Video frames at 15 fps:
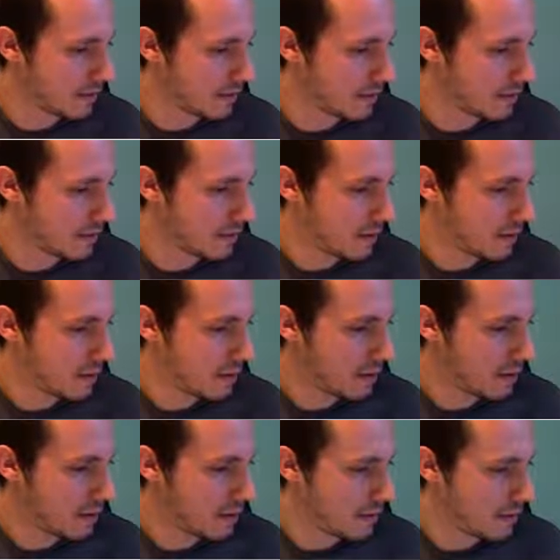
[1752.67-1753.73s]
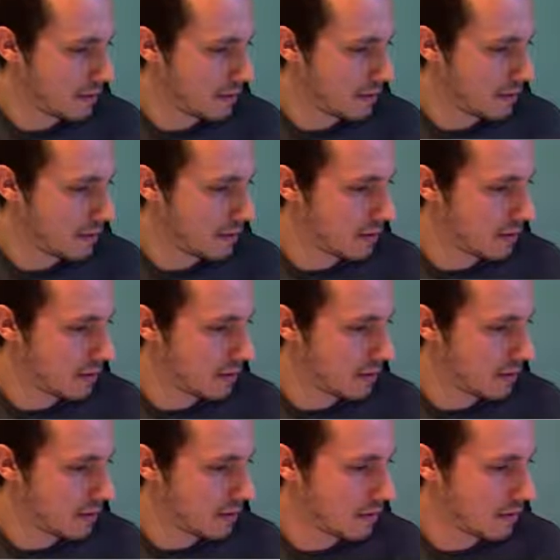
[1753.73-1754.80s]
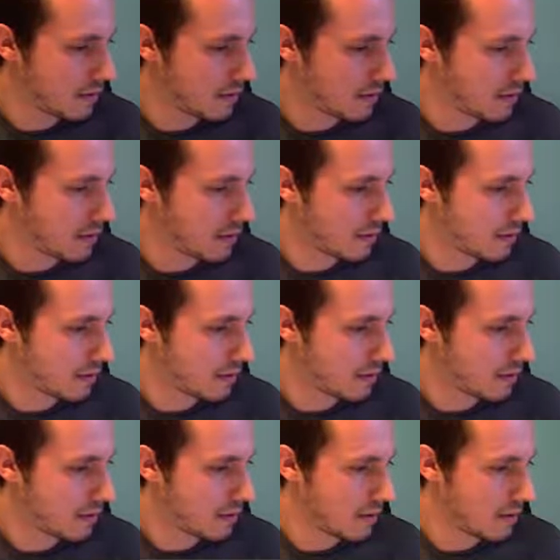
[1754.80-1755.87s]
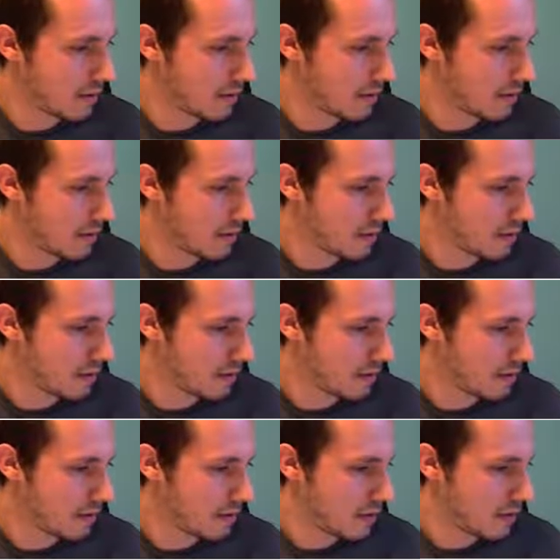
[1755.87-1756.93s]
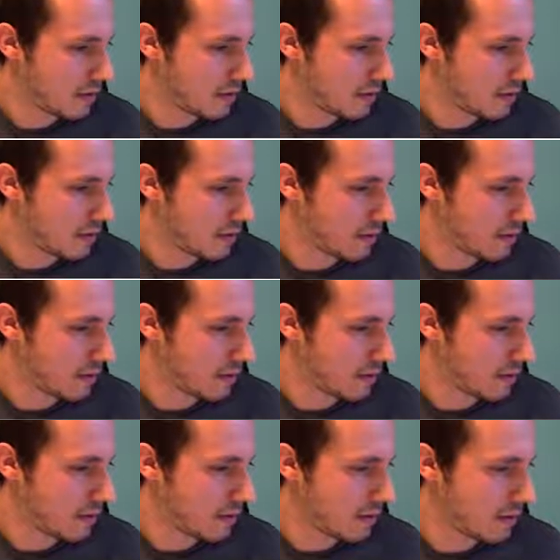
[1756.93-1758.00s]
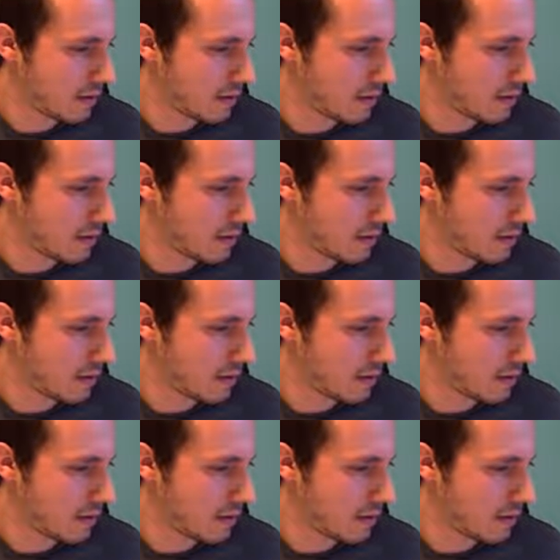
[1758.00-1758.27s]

Nothing is said.